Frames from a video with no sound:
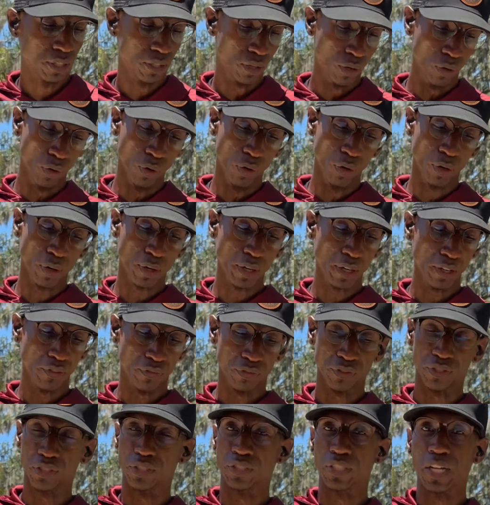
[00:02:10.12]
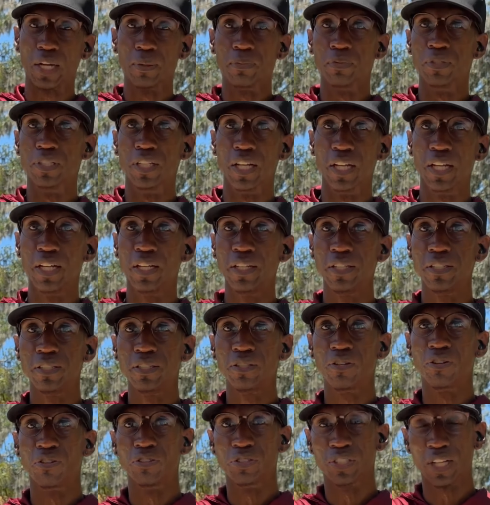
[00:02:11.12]
Or if it's a type of day
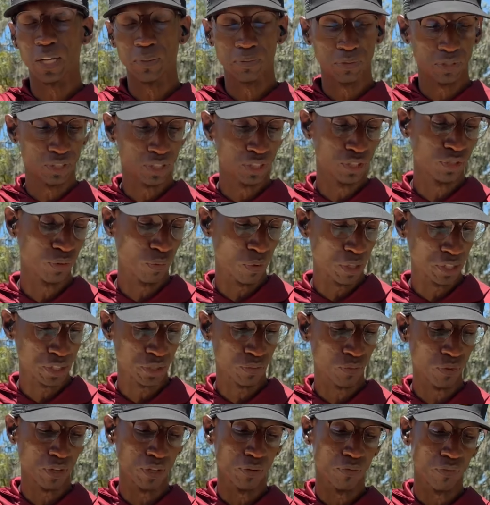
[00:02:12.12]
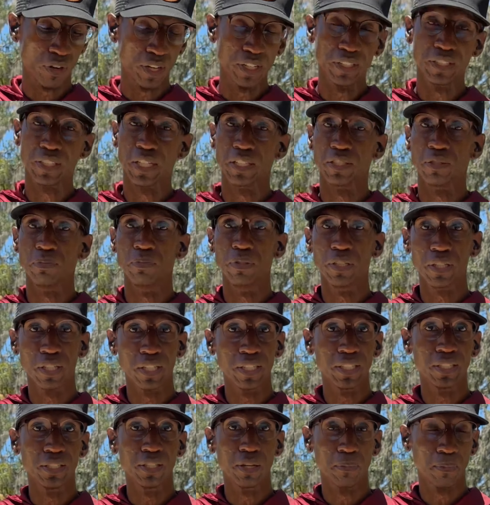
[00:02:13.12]
or type of situation where the range has to be
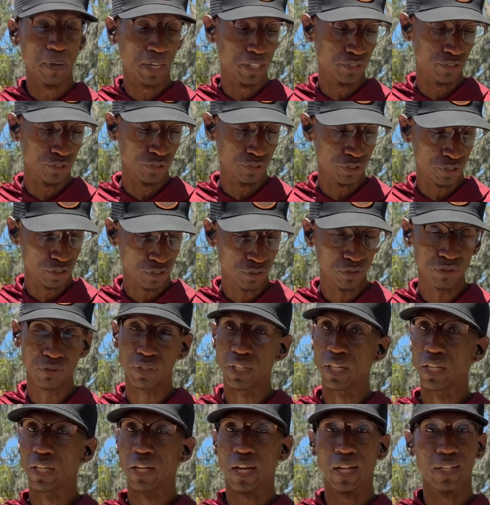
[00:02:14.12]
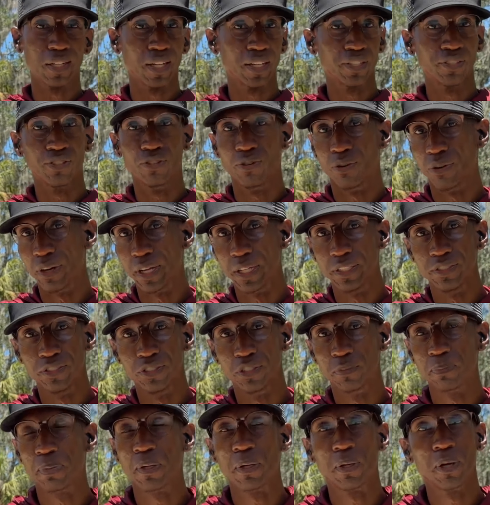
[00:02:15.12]
cleaned up as you shoot, I like to go ahead and
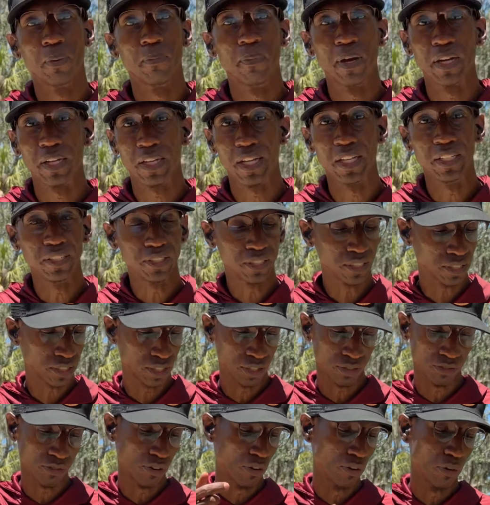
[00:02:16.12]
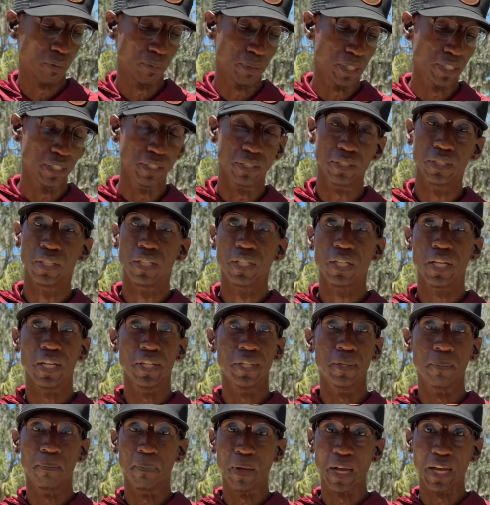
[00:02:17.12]
just pick up my casings and throw them
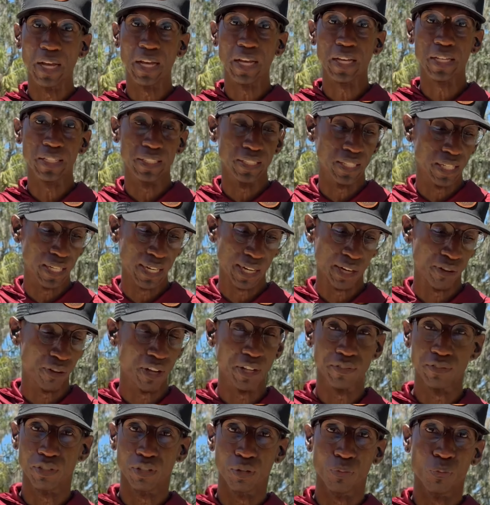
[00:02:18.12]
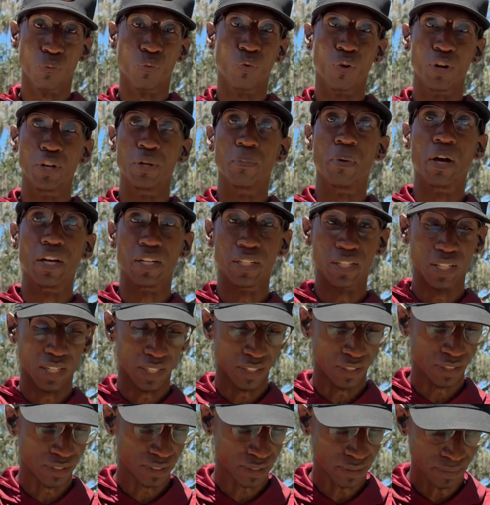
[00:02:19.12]
in the bag, and then I don't have to worry about it
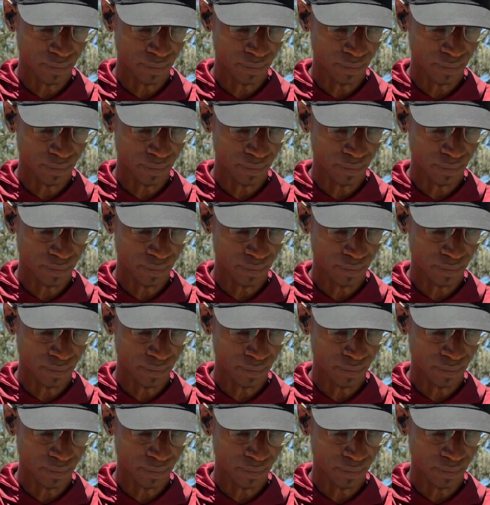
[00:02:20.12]
later.